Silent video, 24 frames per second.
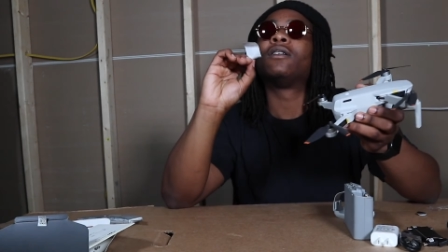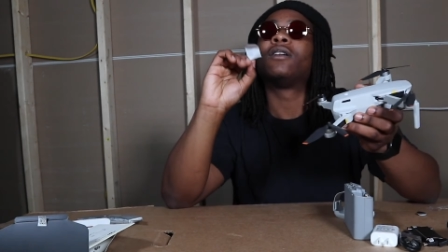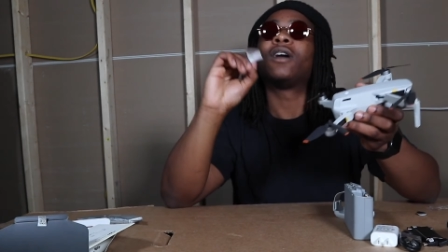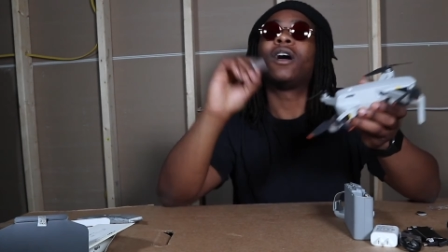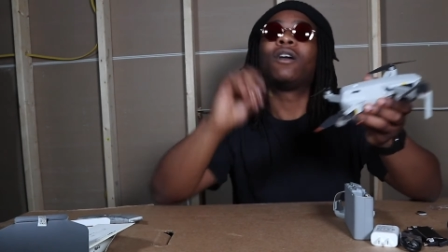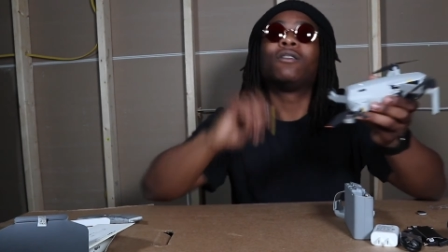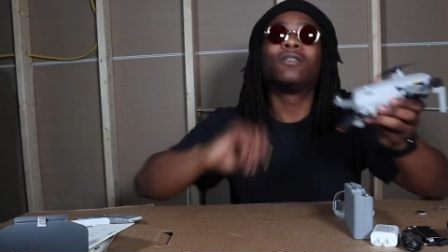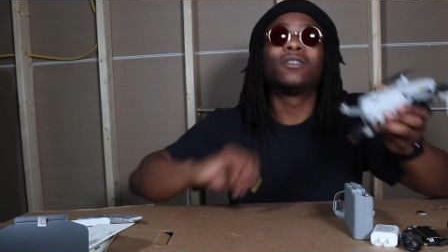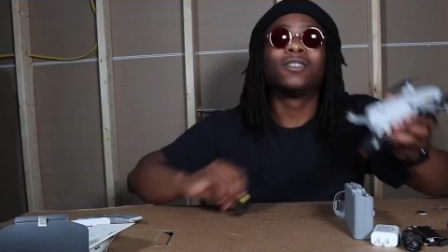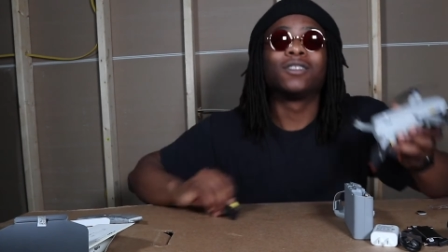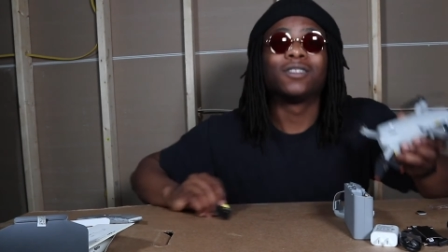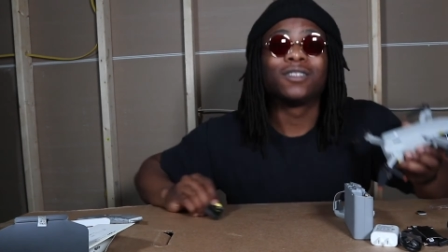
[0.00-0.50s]

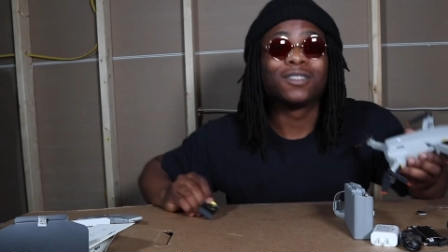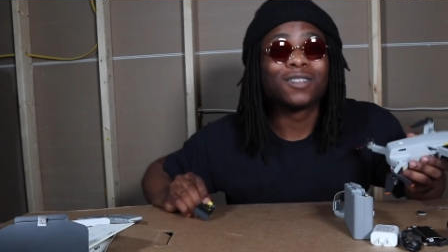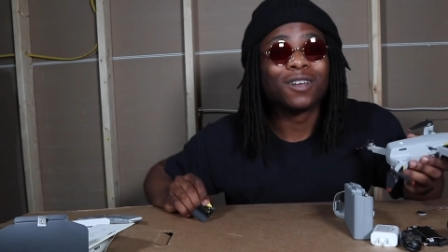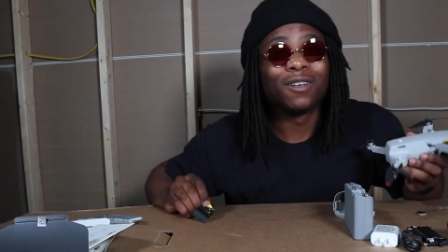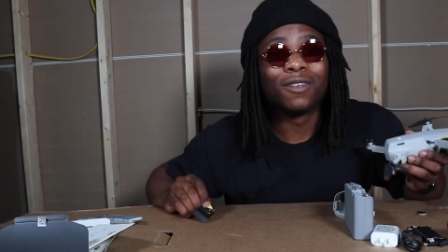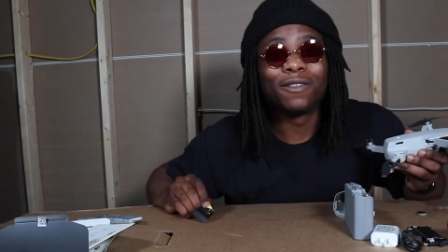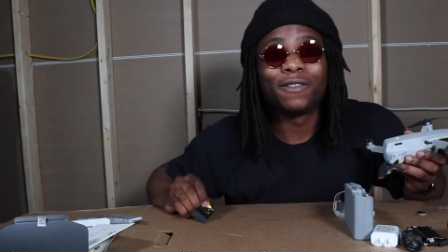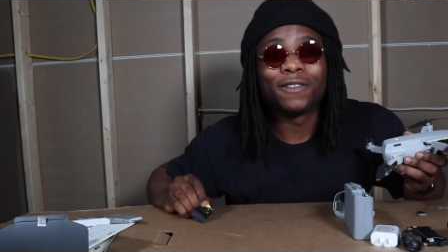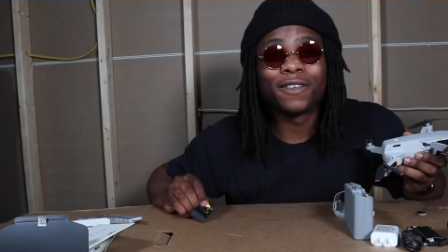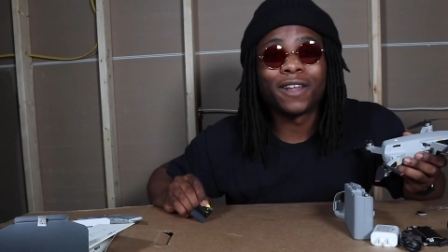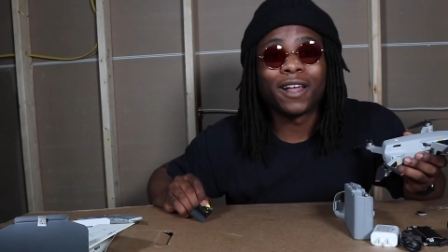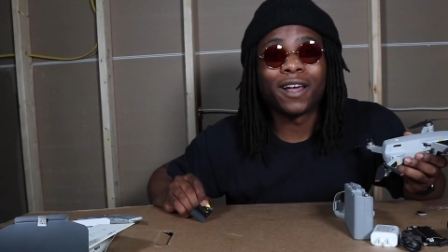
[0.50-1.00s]
I was just
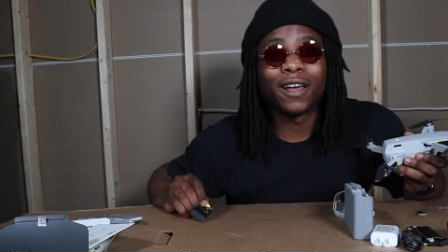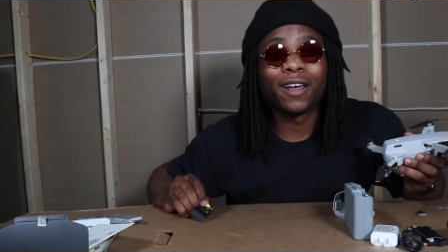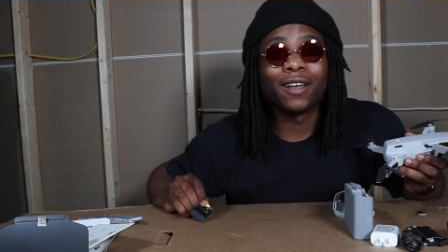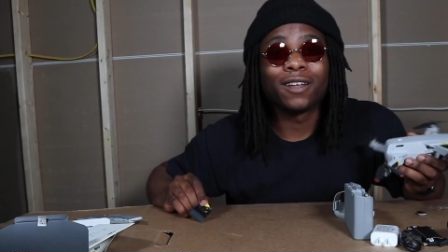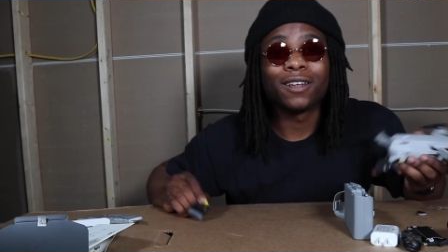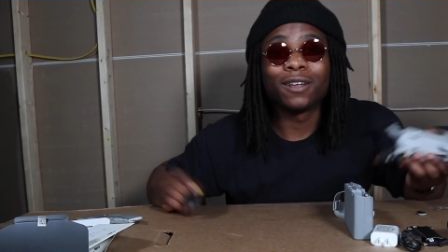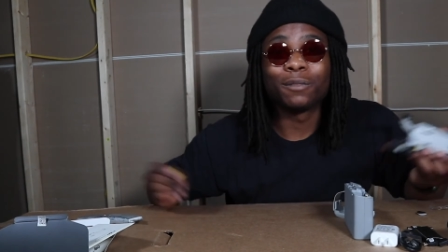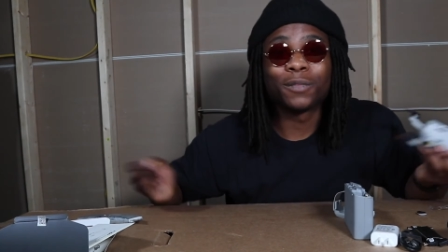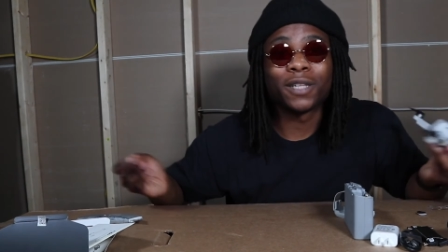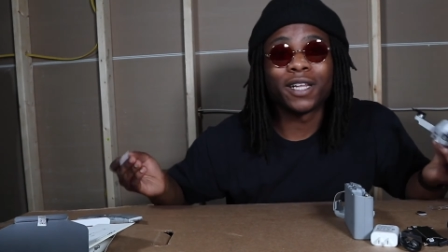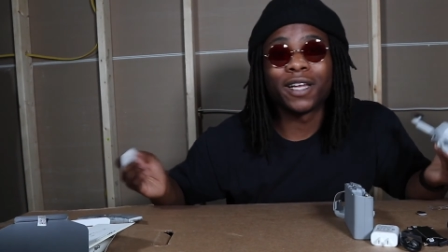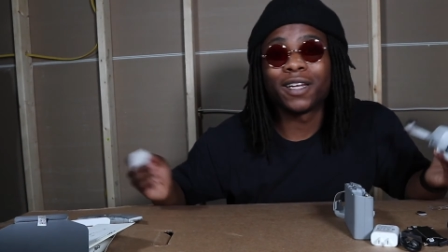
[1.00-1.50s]
gonna fly it.
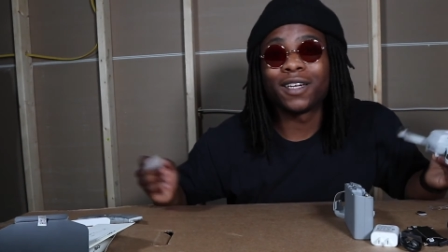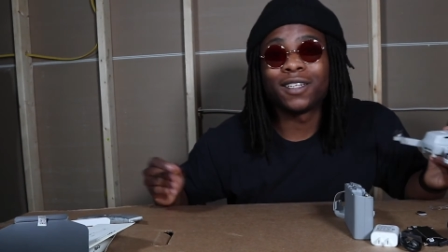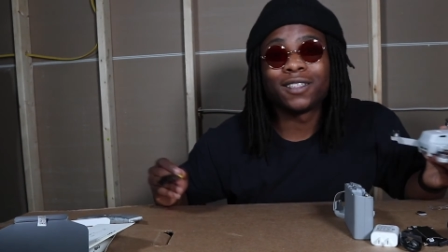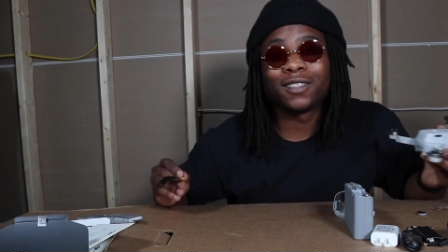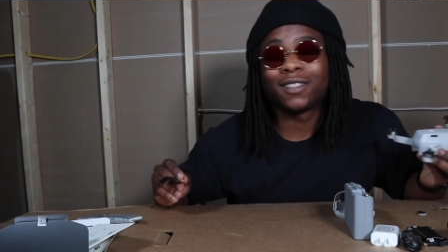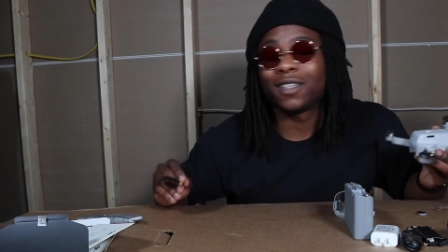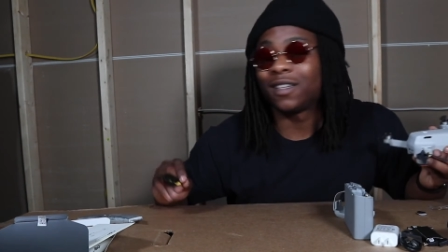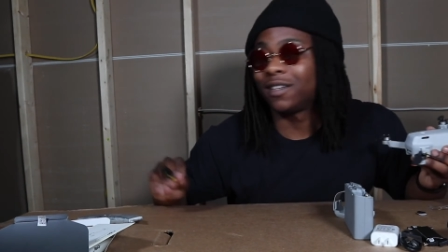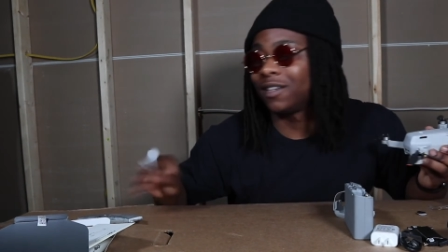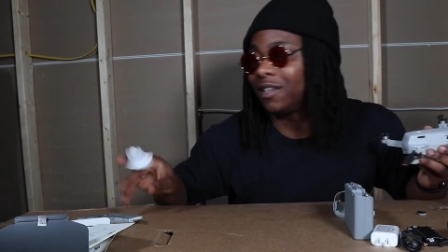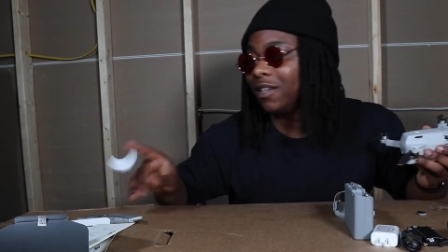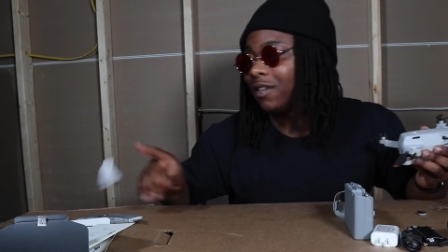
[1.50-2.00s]
I'm glad they
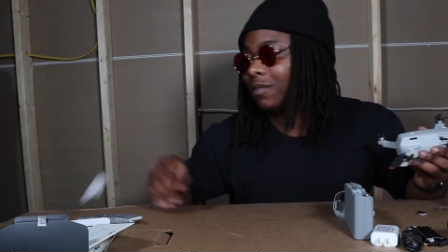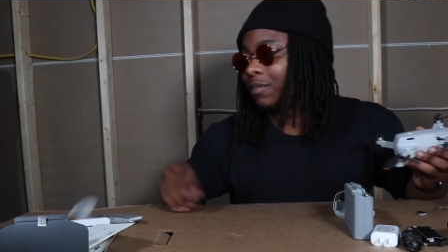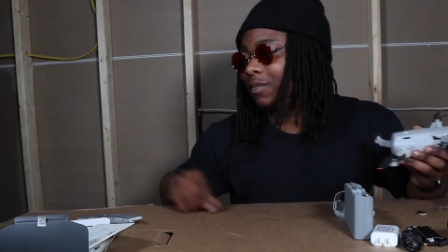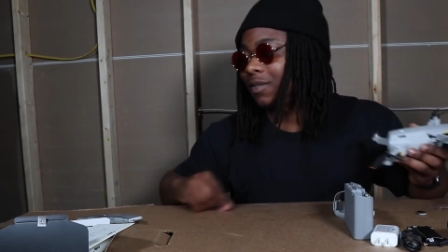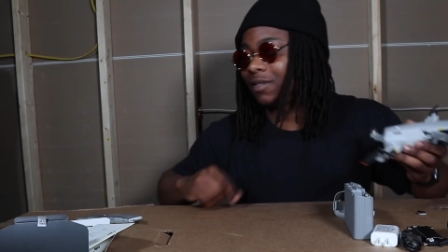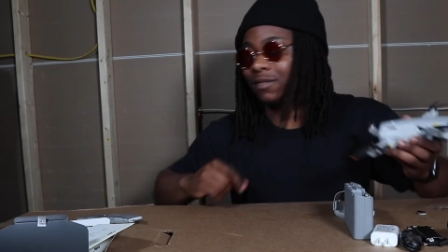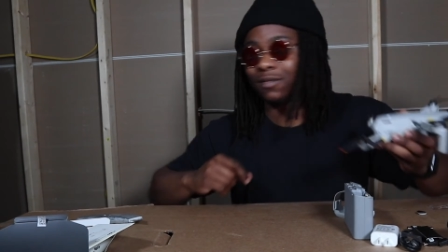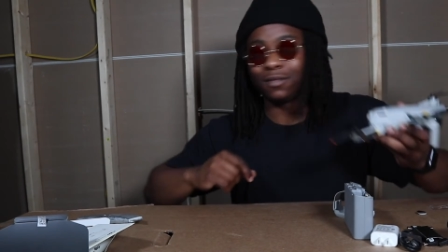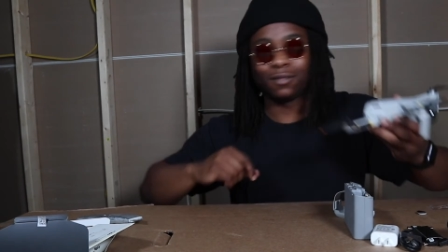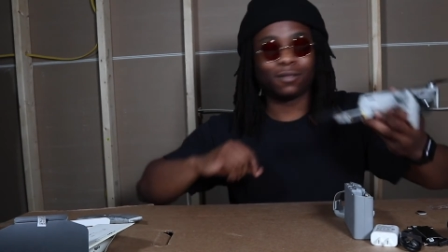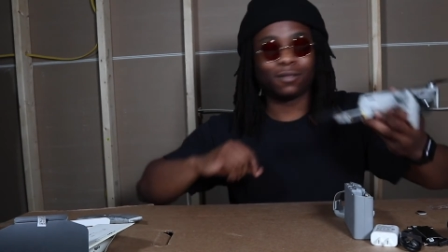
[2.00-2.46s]
said that.